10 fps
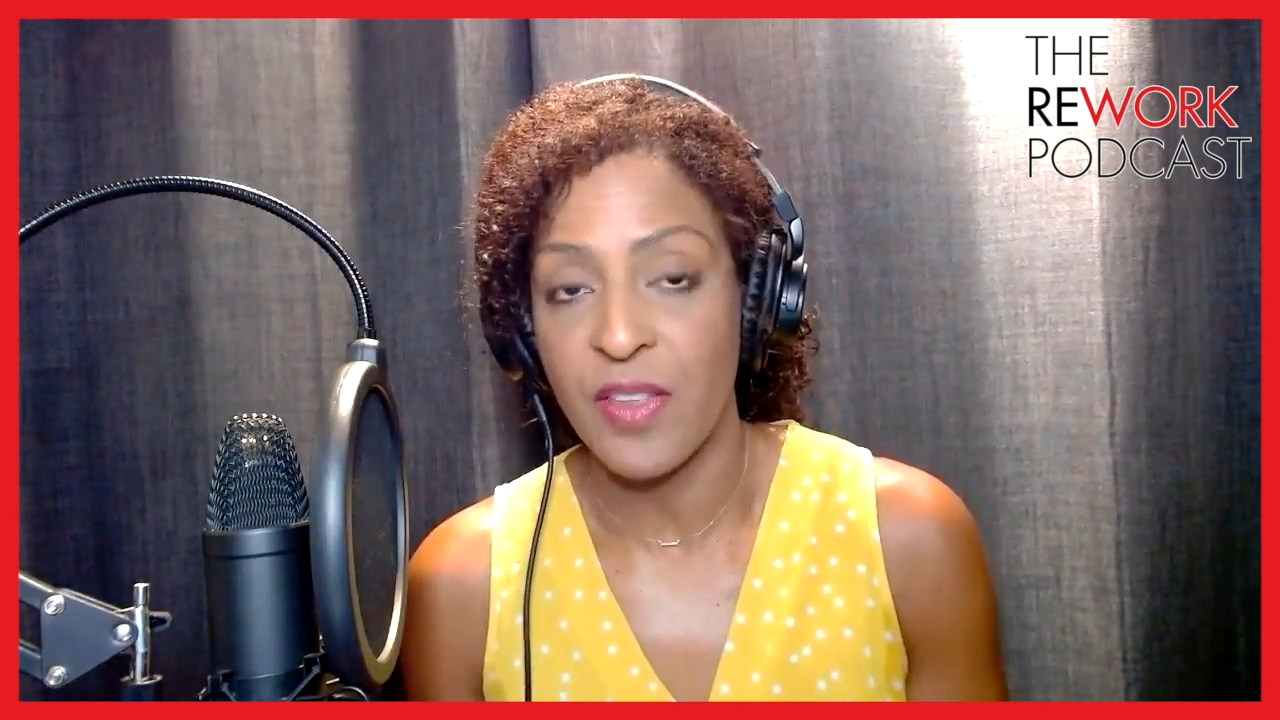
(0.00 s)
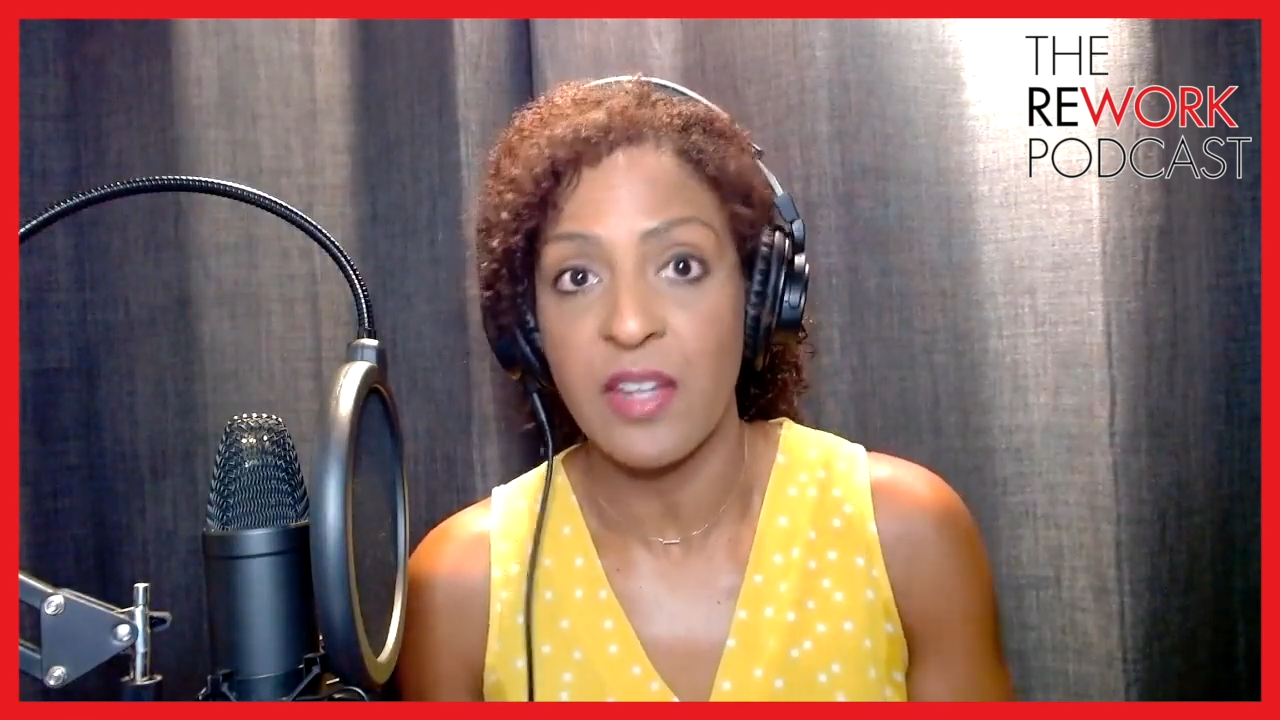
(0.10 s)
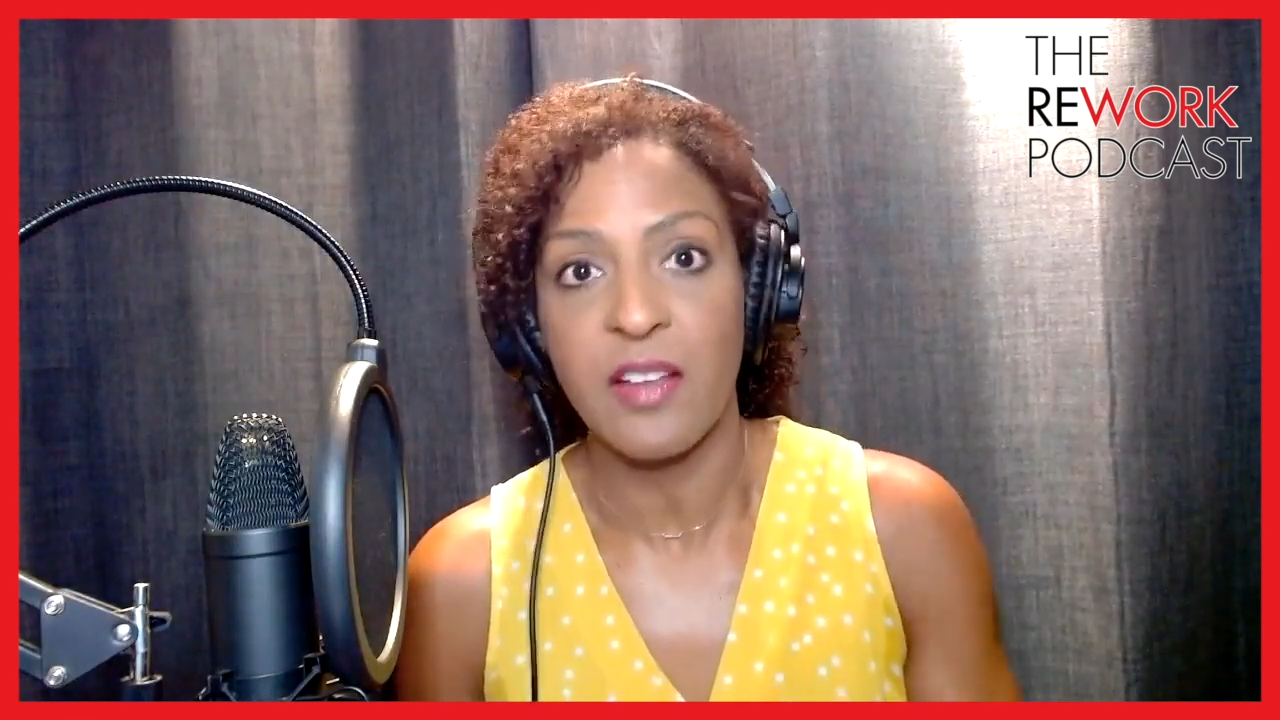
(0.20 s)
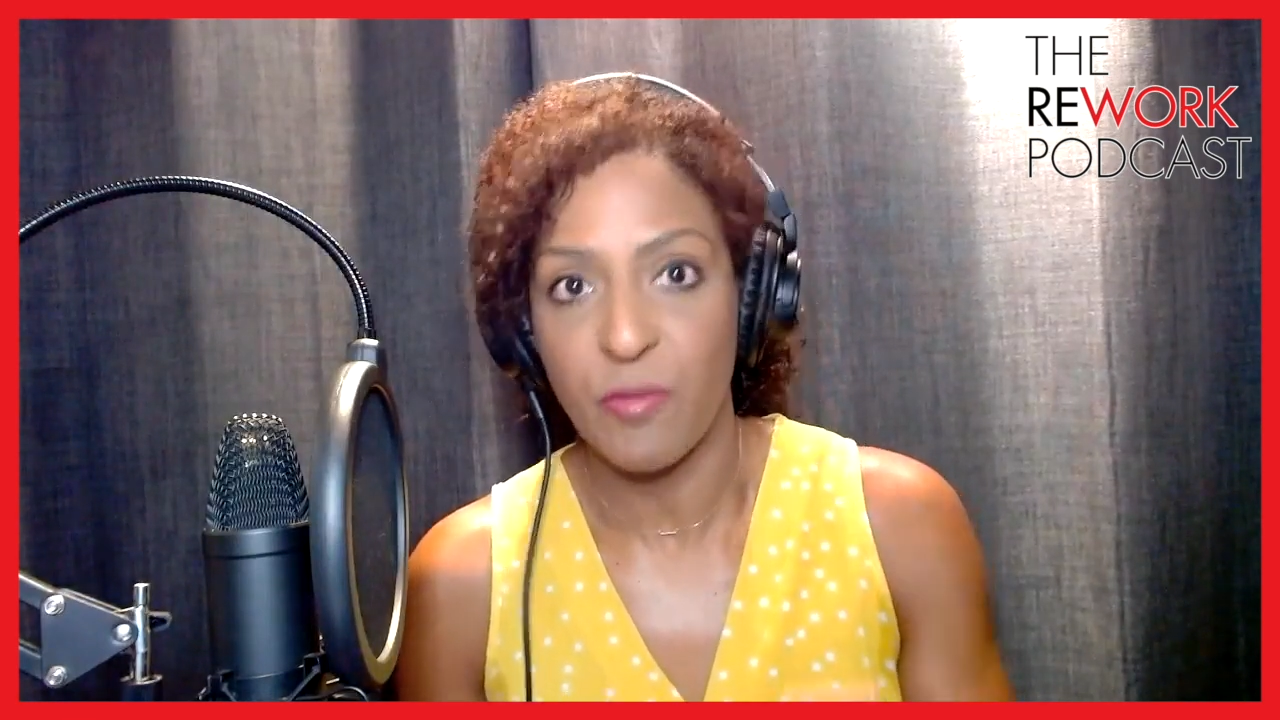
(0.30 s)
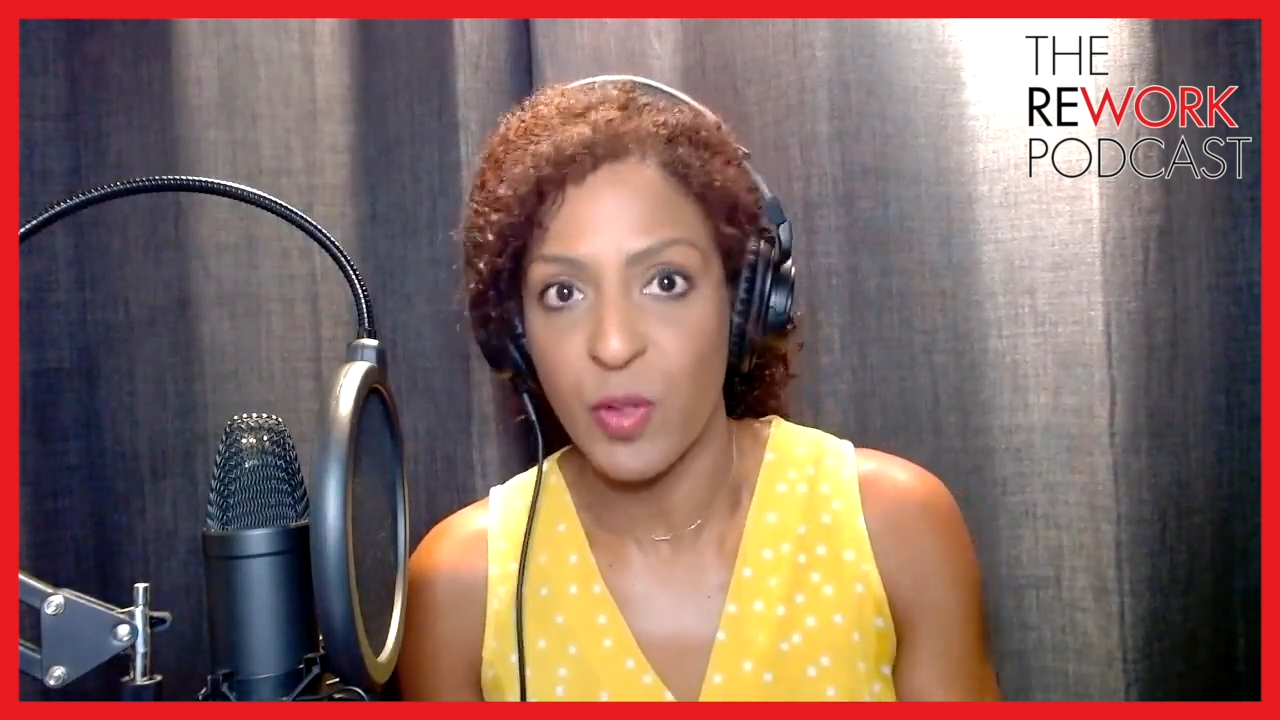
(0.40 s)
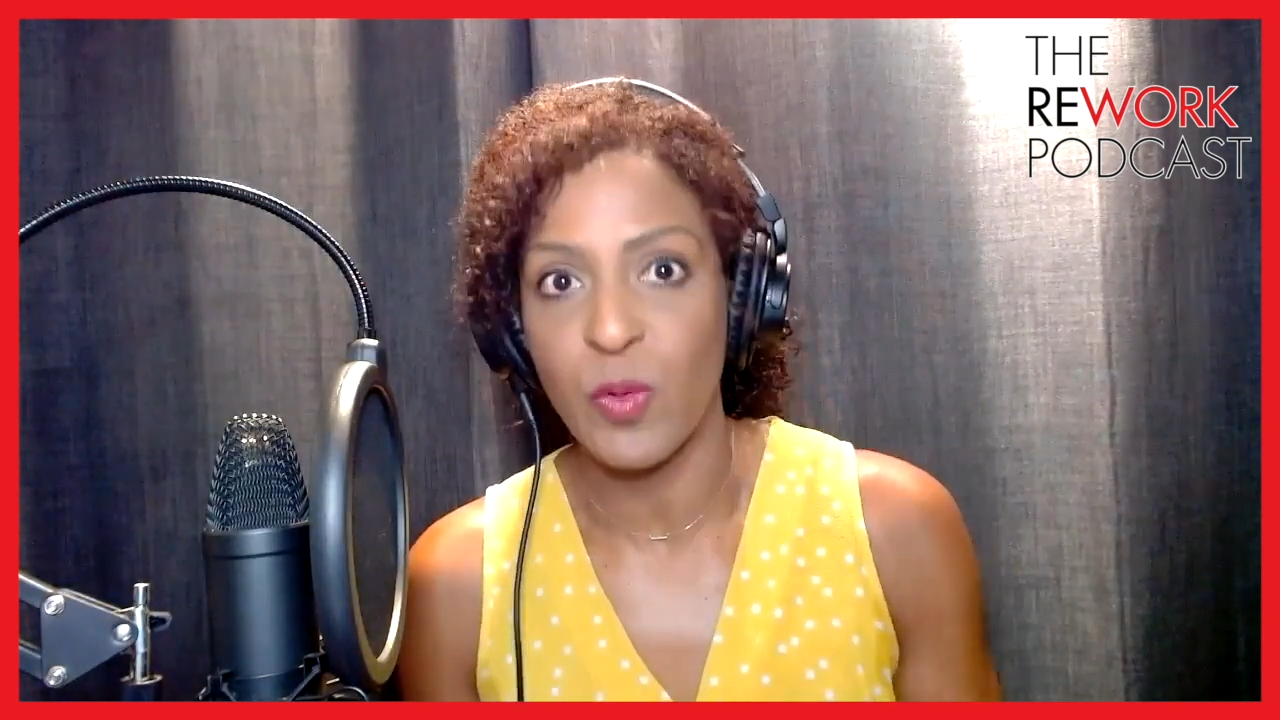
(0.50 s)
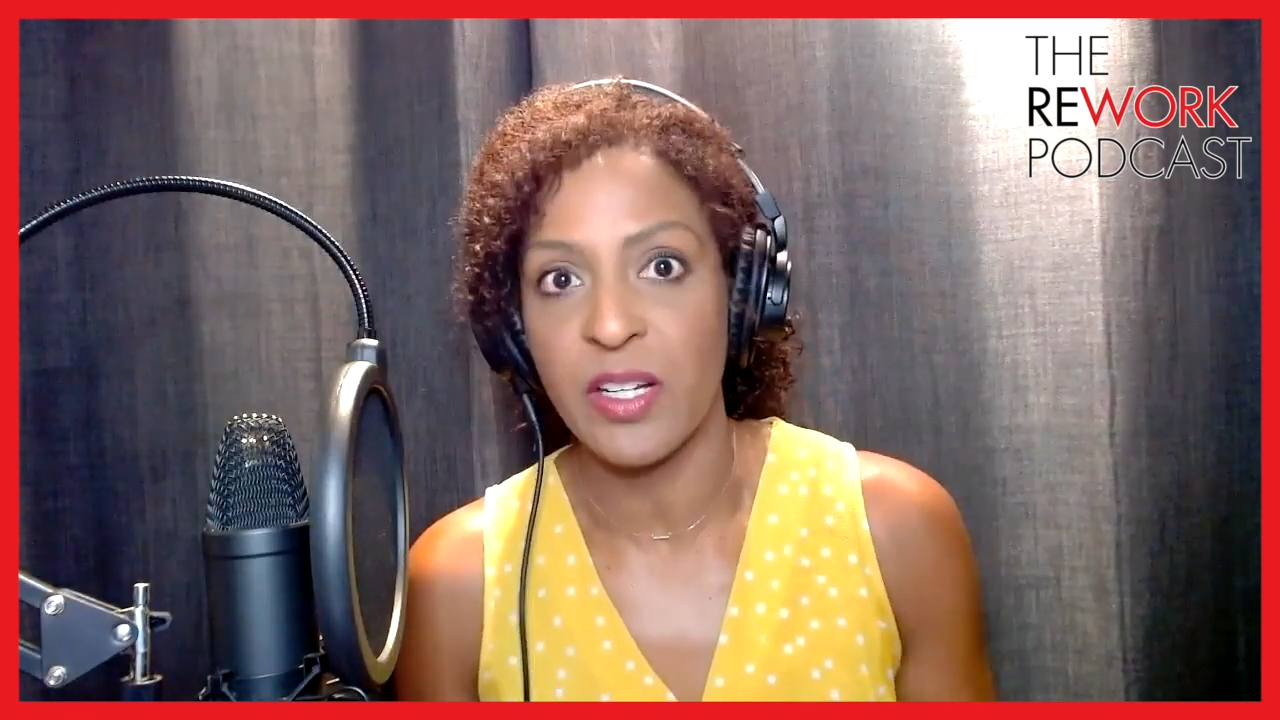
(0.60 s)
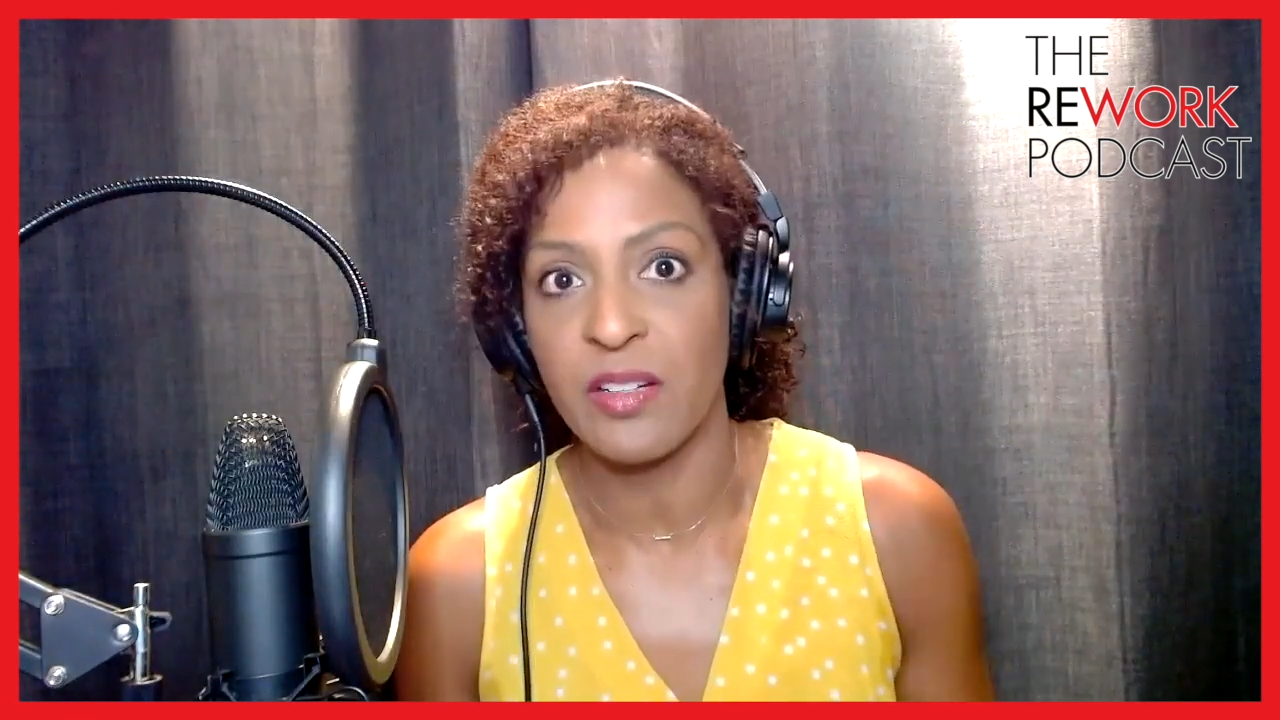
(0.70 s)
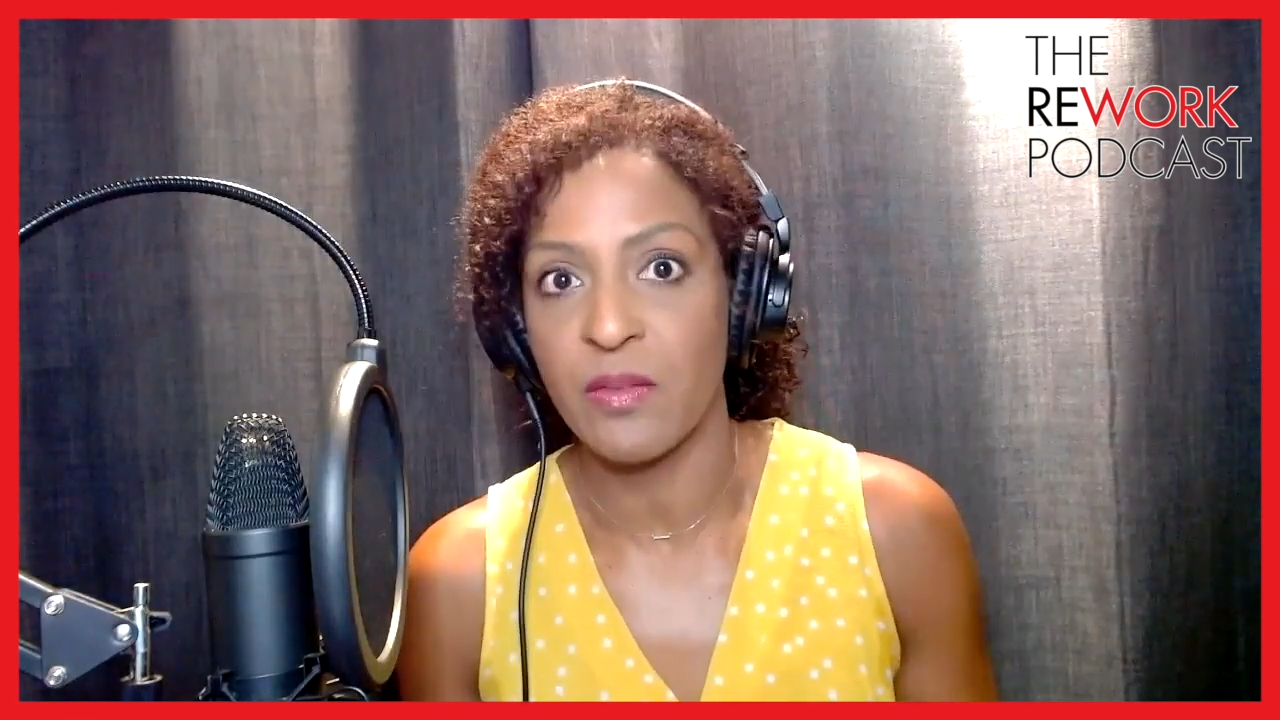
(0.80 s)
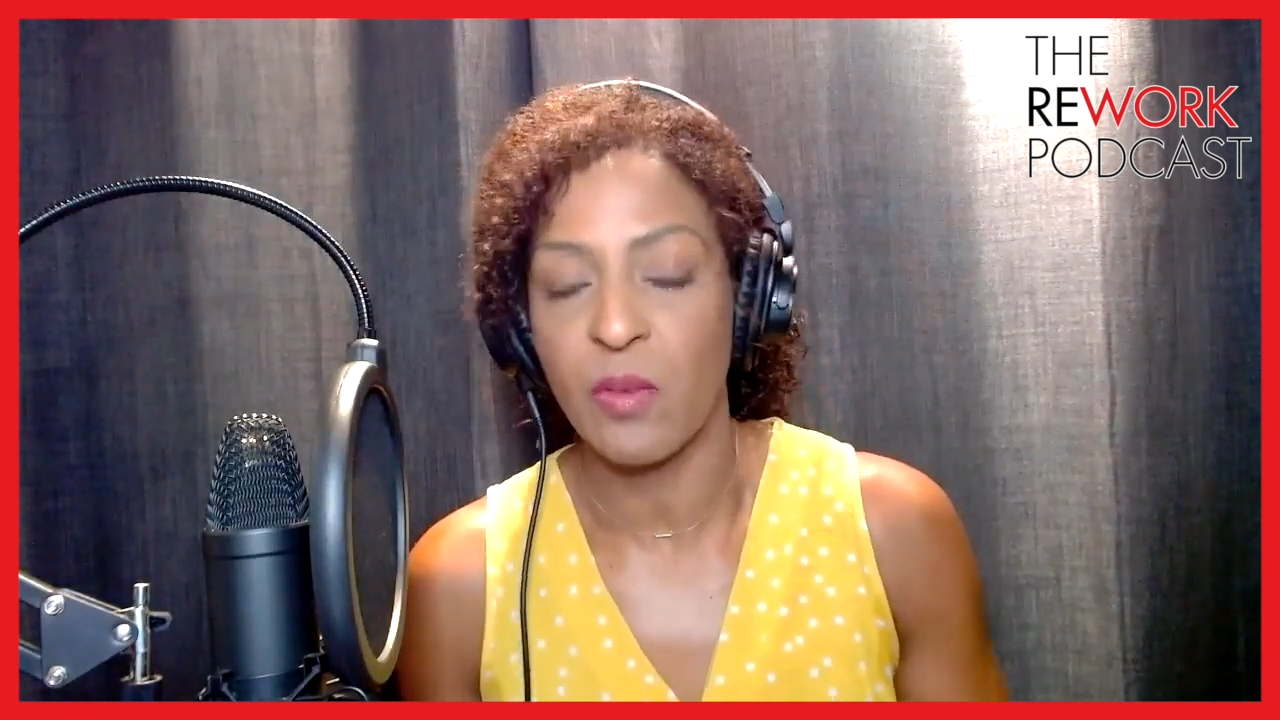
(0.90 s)
that have been
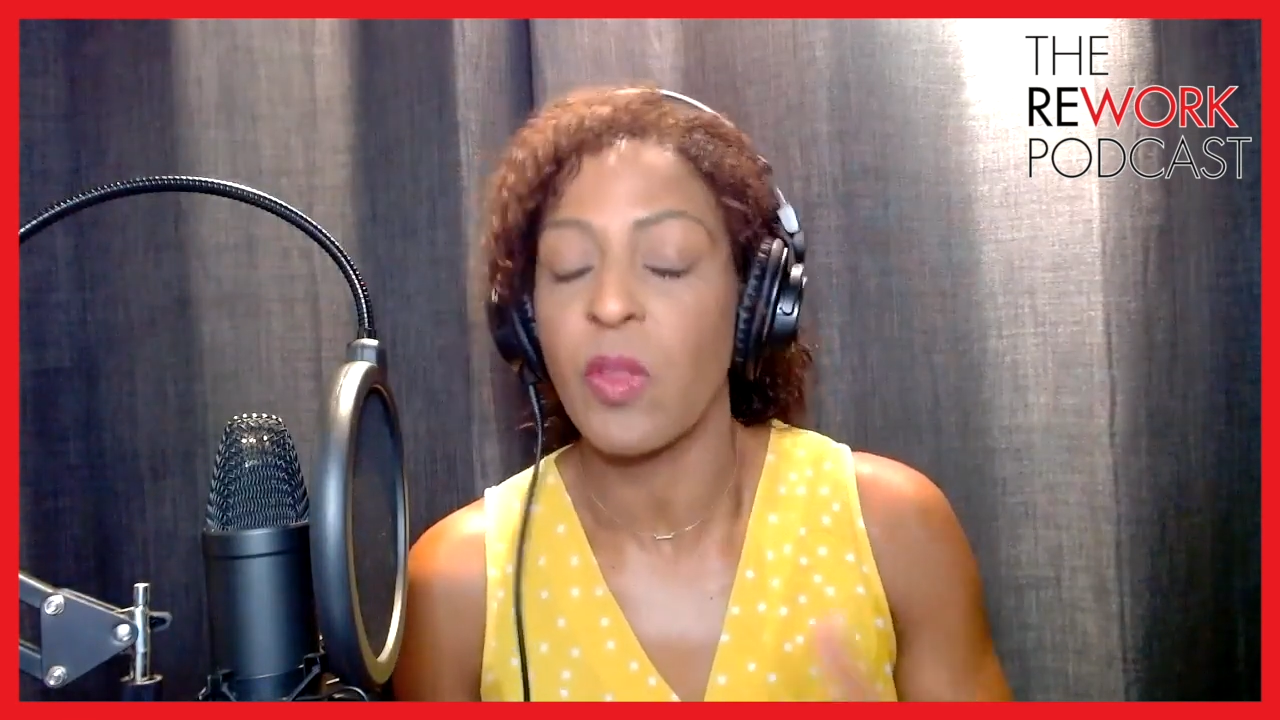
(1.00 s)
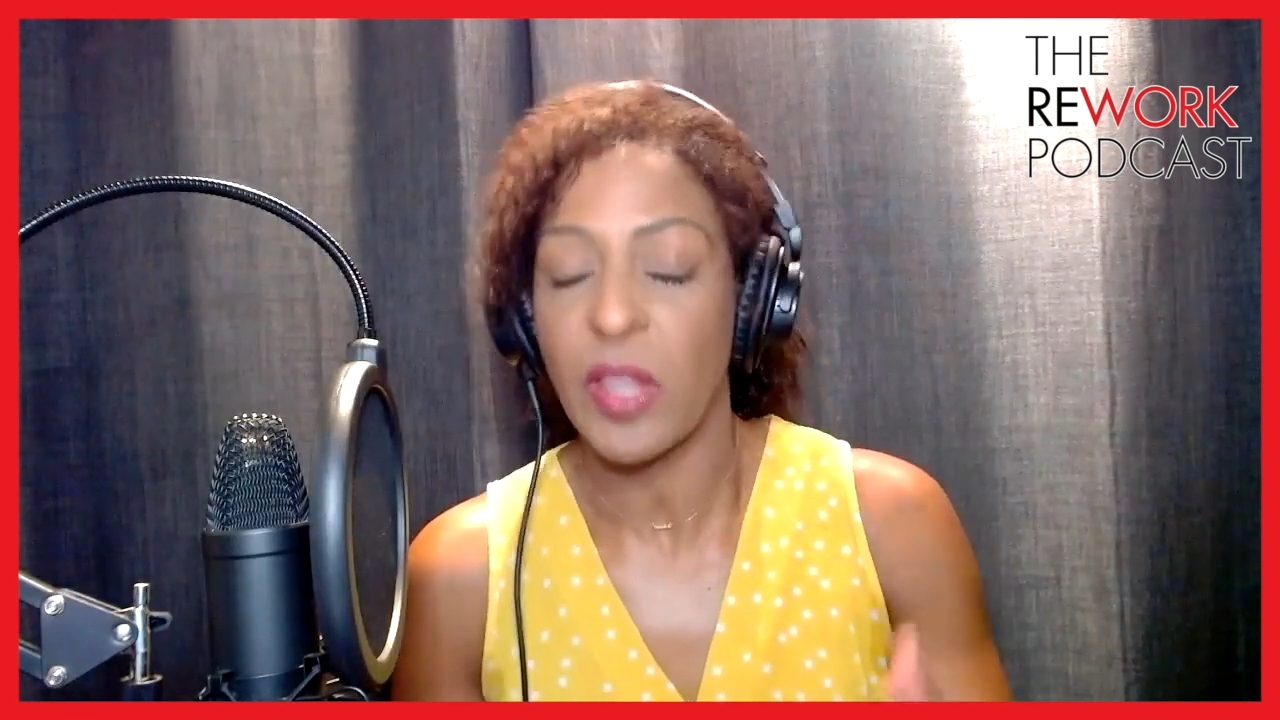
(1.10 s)
written,